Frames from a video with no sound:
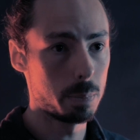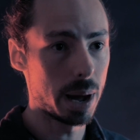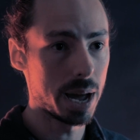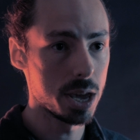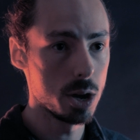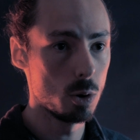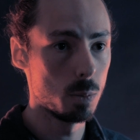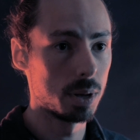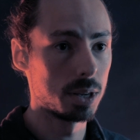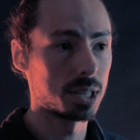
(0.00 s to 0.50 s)
by
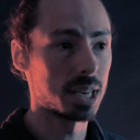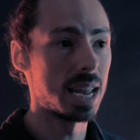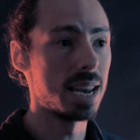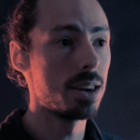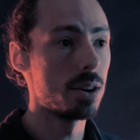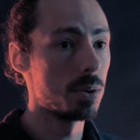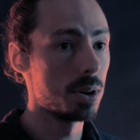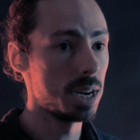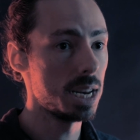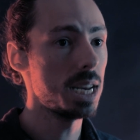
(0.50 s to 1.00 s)
humans and
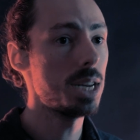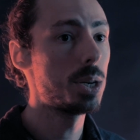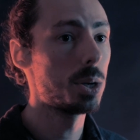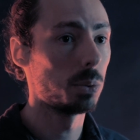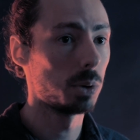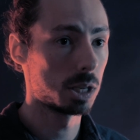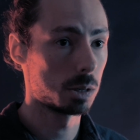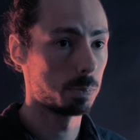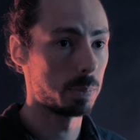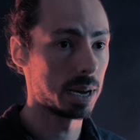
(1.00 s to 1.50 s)
you need to
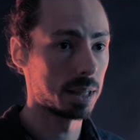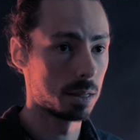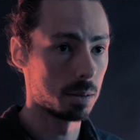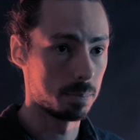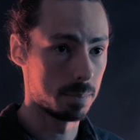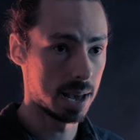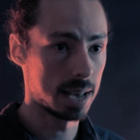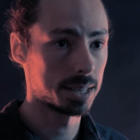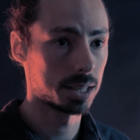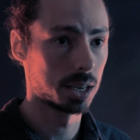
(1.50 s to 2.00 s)
respect the
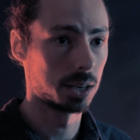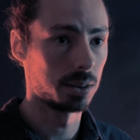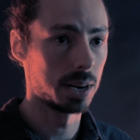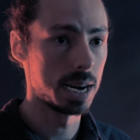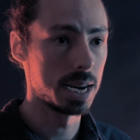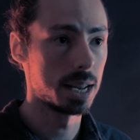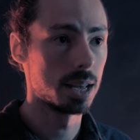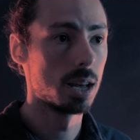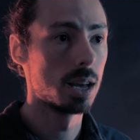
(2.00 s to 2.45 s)
Masquerade